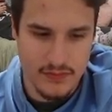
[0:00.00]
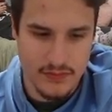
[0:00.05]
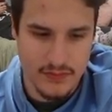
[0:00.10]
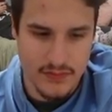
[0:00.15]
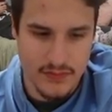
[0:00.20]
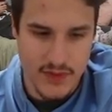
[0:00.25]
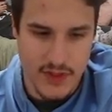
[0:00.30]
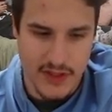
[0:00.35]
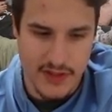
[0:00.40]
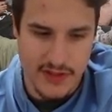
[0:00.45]

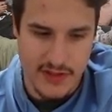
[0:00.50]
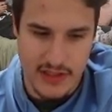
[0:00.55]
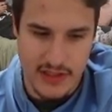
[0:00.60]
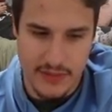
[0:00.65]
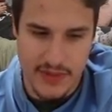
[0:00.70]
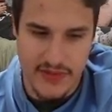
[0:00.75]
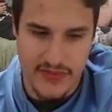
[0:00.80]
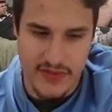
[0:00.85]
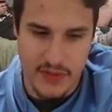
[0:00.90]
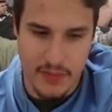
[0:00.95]
Alright, so now
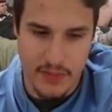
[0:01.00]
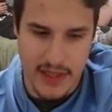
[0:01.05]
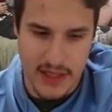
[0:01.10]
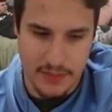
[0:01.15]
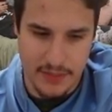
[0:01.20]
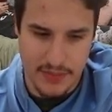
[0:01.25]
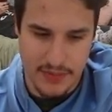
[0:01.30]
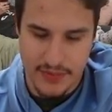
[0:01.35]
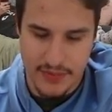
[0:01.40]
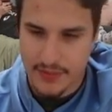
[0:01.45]
we have the
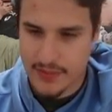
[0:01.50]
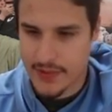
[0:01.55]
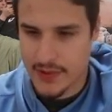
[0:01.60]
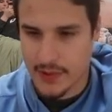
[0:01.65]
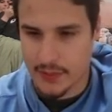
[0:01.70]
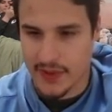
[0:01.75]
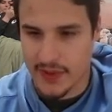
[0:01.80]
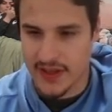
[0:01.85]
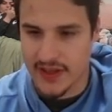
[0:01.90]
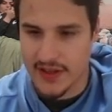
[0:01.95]
map.
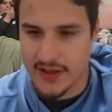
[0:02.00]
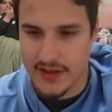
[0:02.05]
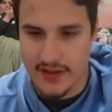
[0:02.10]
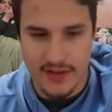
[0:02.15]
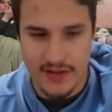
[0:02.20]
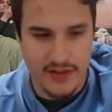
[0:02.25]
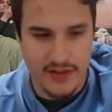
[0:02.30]
Don't really need it.